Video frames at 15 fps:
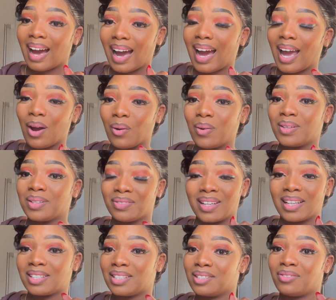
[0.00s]
I always feel
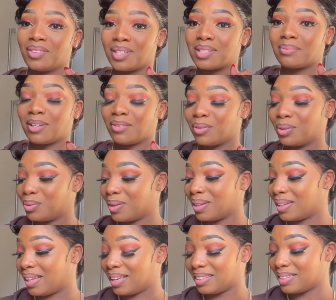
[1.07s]
like she's very smart for doing
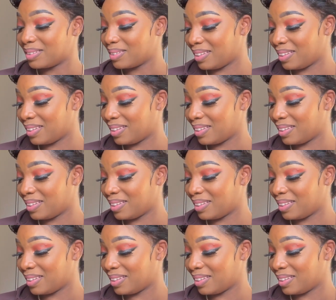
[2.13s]
that.